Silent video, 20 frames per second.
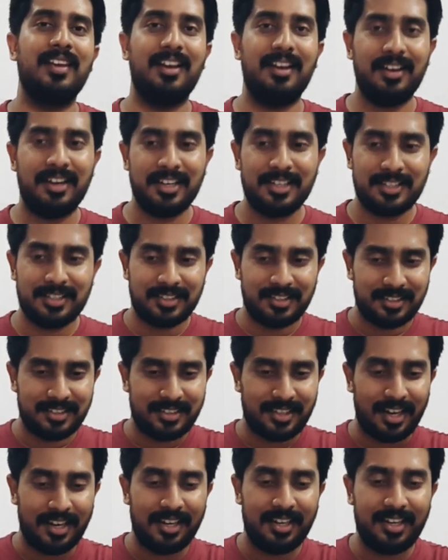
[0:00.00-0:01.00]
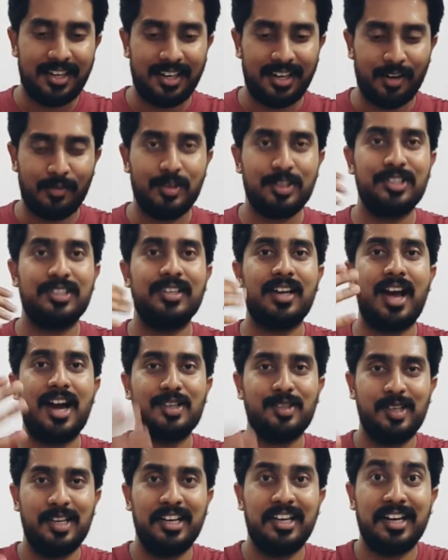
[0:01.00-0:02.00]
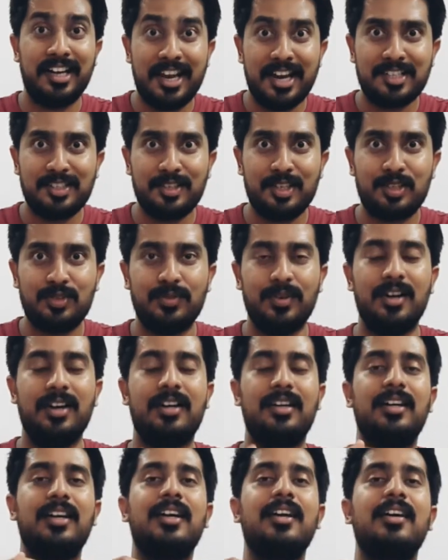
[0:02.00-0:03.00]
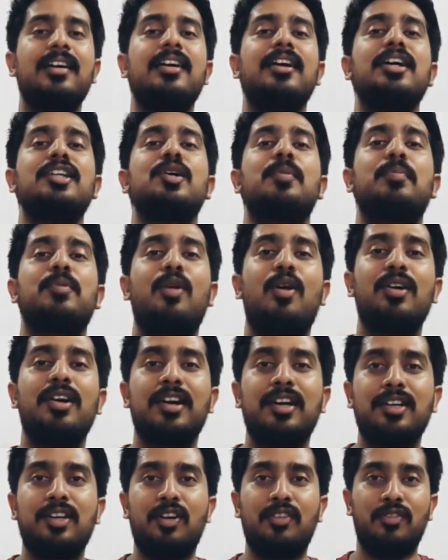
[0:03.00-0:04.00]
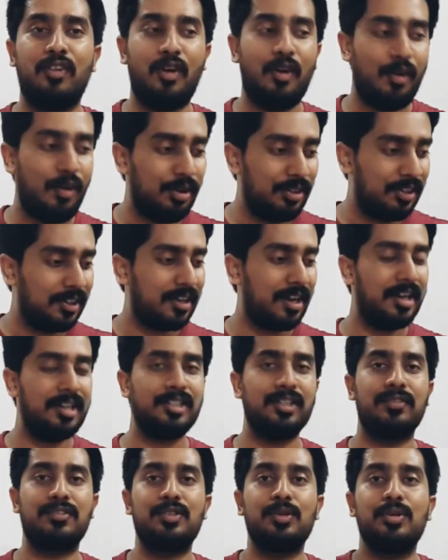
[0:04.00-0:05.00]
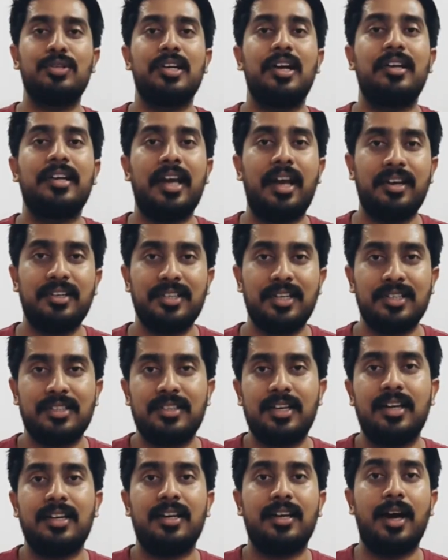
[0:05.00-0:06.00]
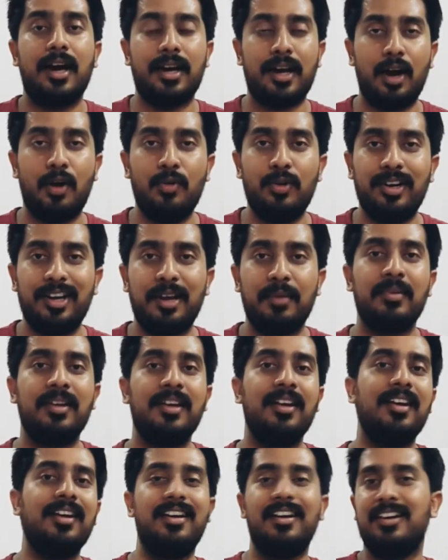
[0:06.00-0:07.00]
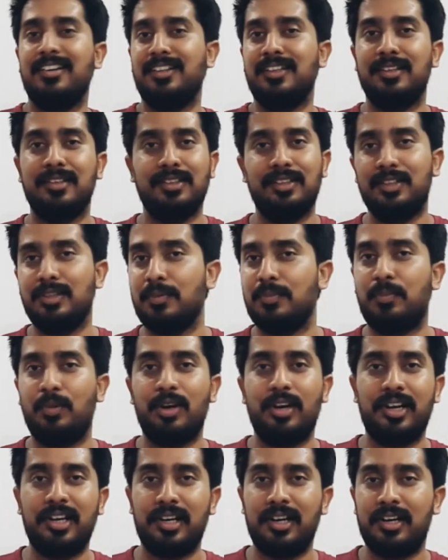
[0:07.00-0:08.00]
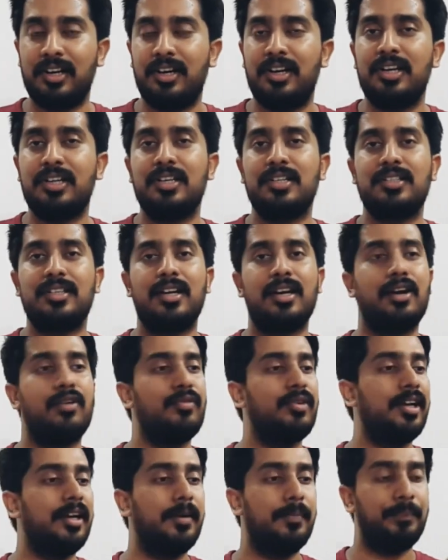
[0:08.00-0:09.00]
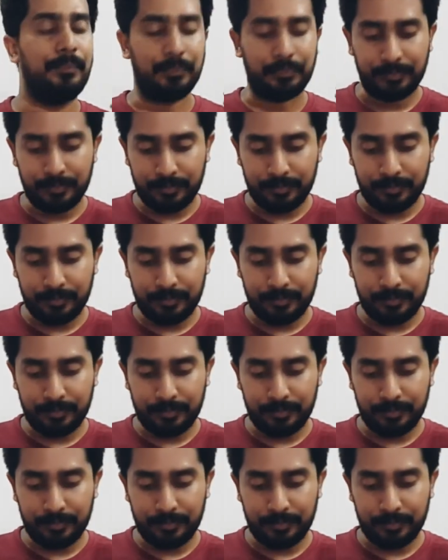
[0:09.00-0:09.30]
his psyche, which actually creates this work, is a product of all the kinds of social tensions that are around him, the political conditions around him,